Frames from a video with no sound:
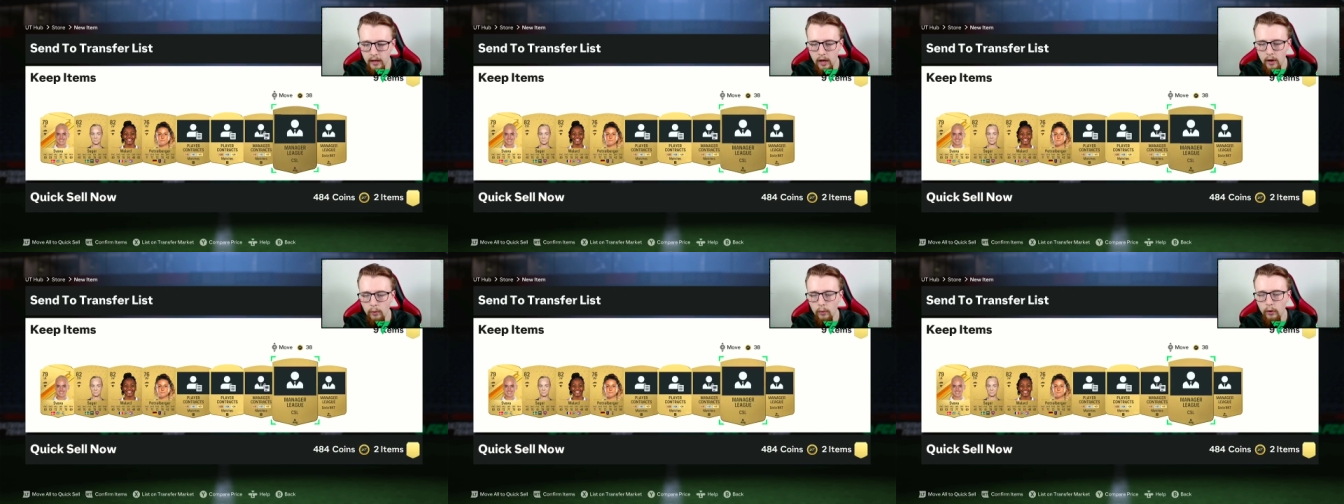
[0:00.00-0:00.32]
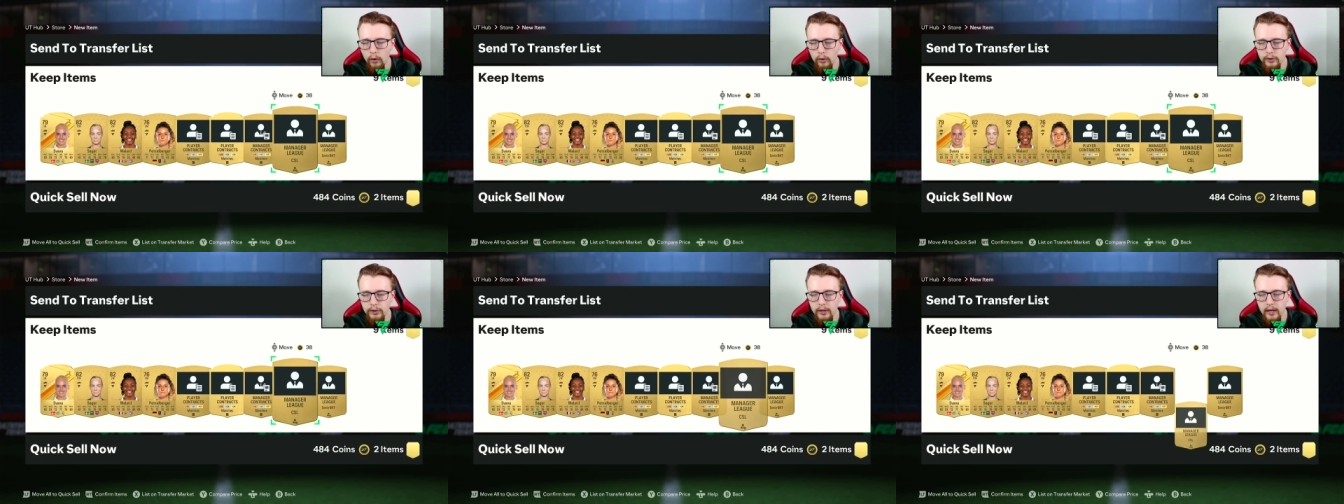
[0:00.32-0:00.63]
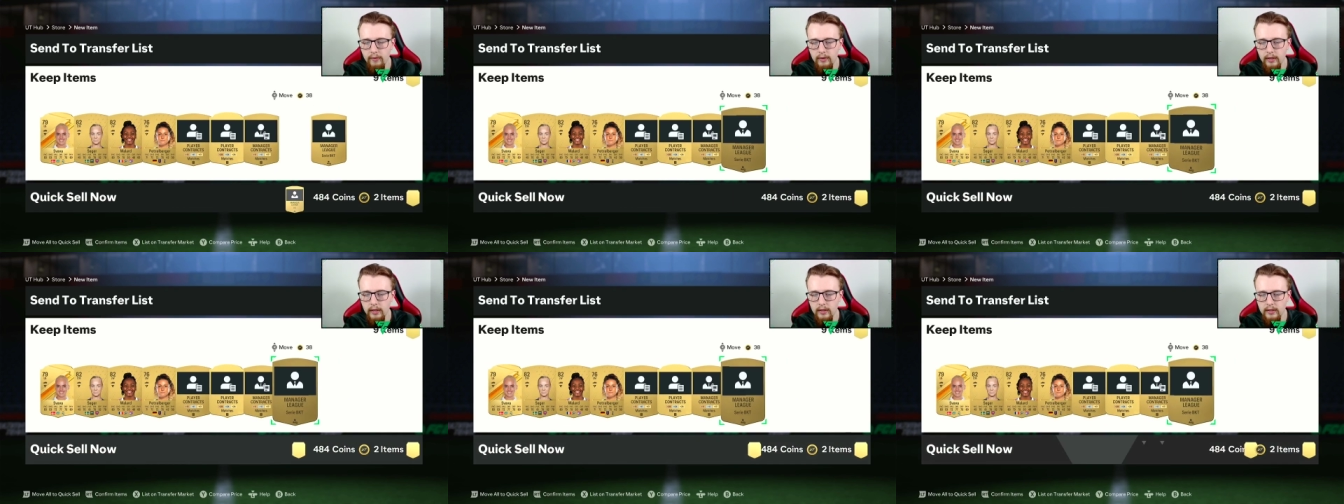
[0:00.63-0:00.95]
We'll also get
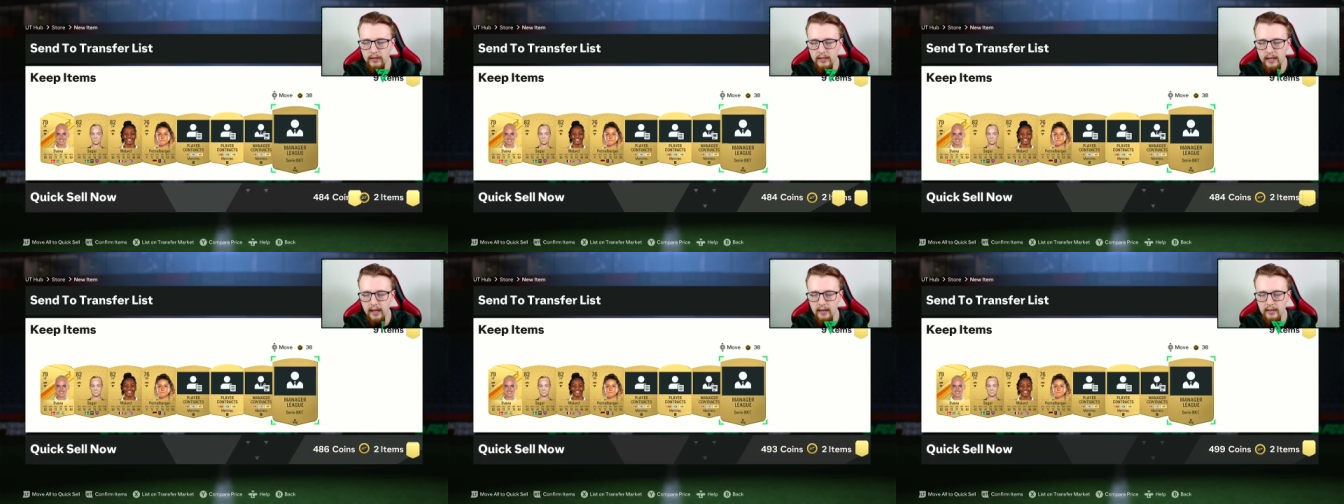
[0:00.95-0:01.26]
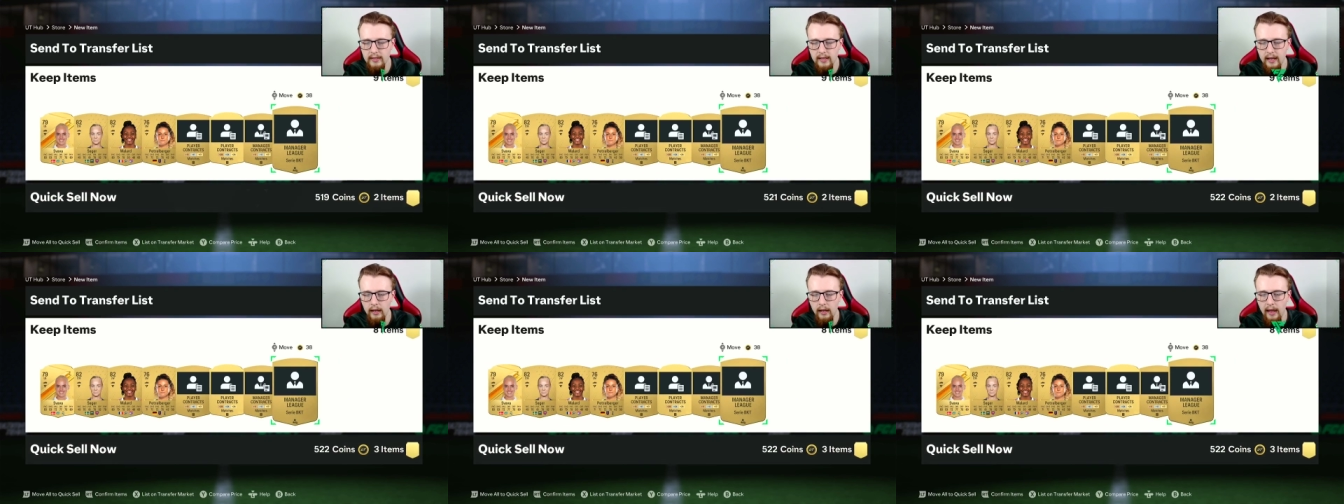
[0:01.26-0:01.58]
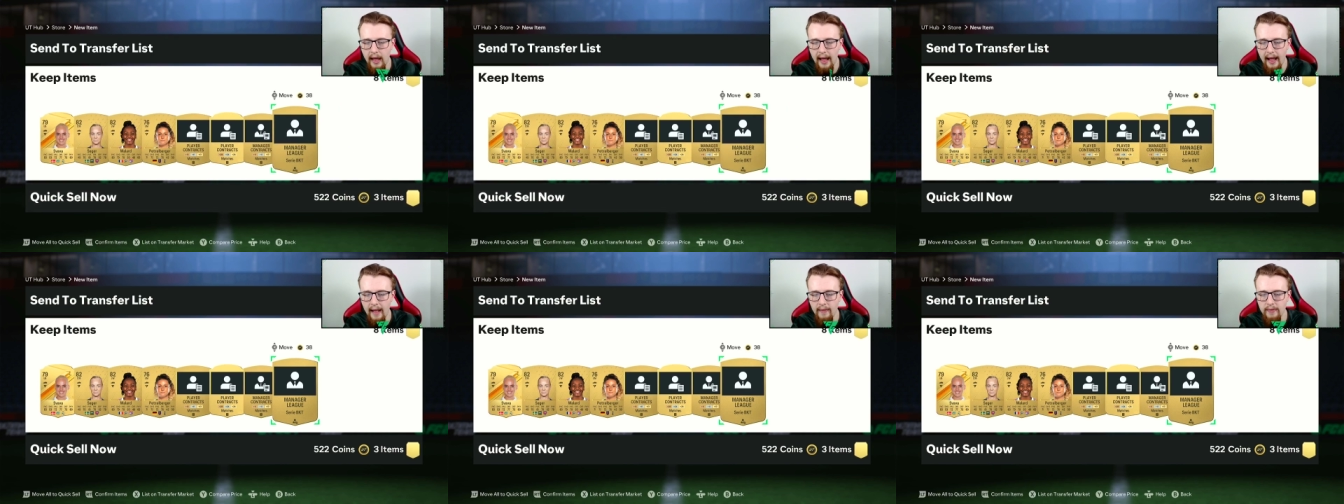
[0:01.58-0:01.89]
rid of the CSL
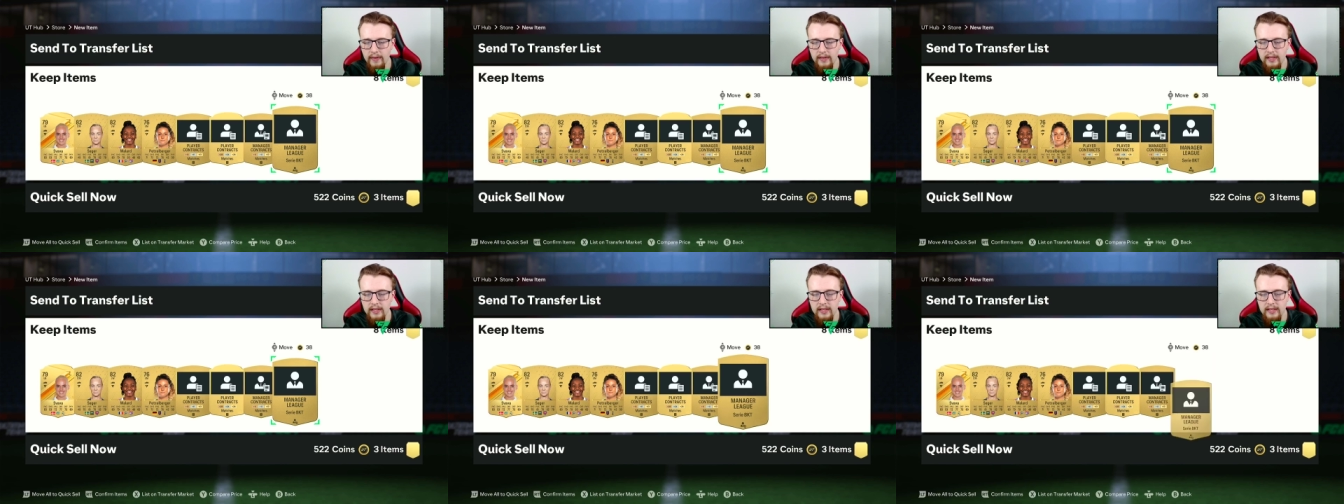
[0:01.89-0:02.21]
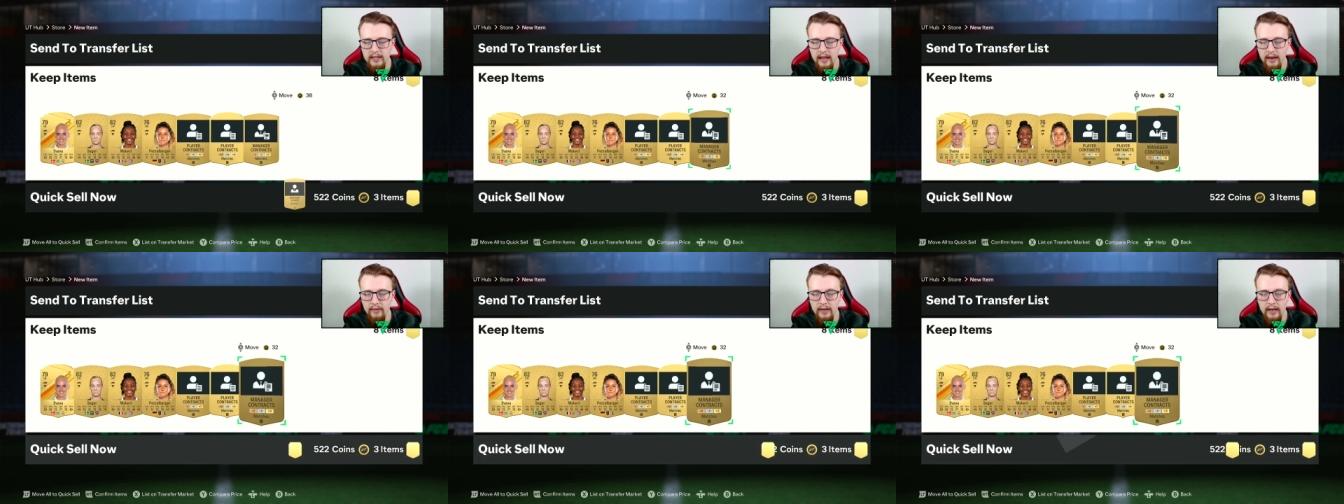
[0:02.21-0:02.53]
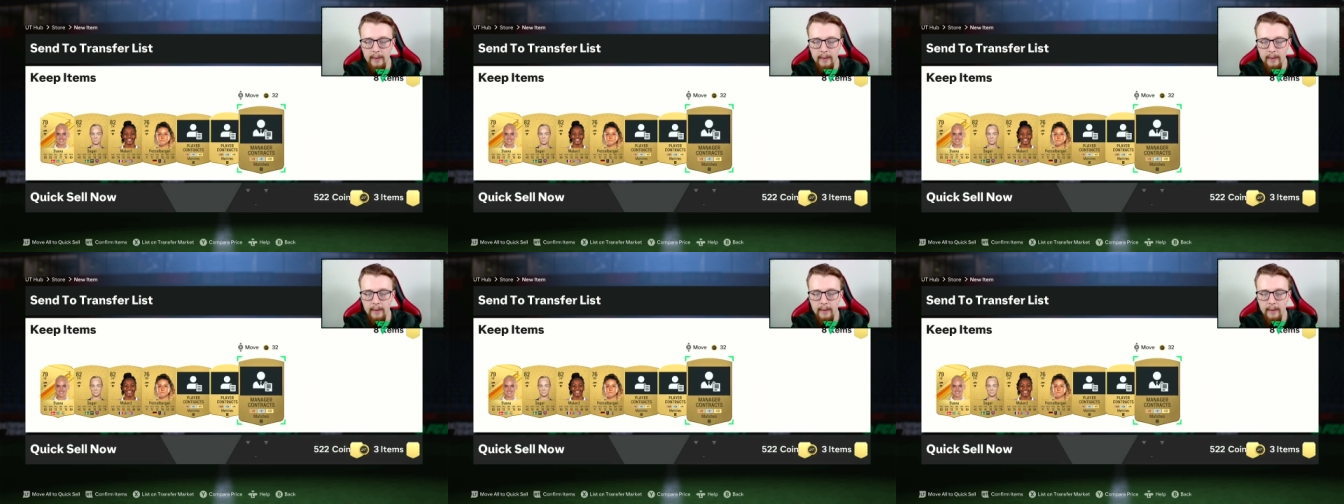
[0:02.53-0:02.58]
and the Serie